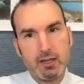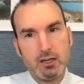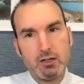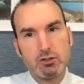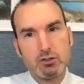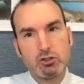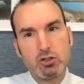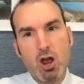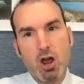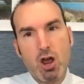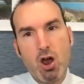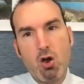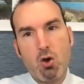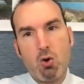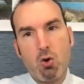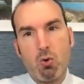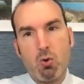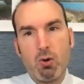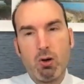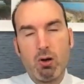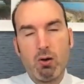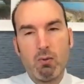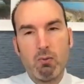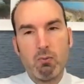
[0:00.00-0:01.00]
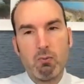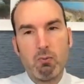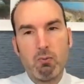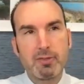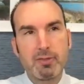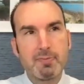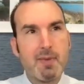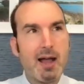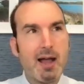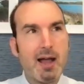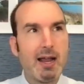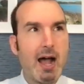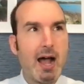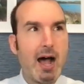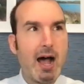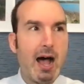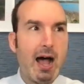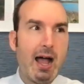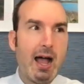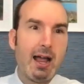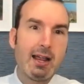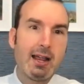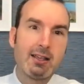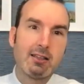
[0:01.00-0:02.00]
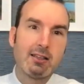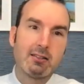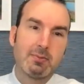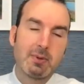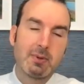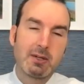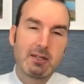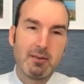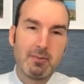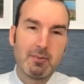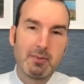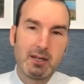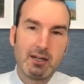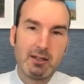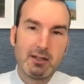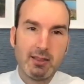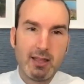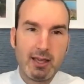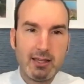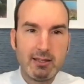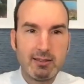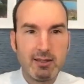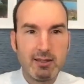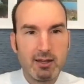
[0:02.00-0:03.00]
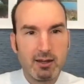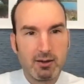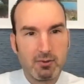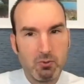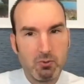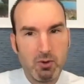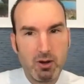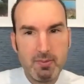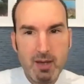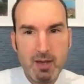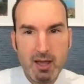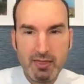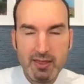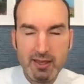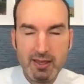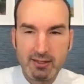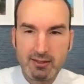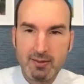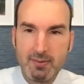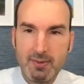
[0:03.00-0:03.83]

so with my eyes, because I'm in LASIK, what about this?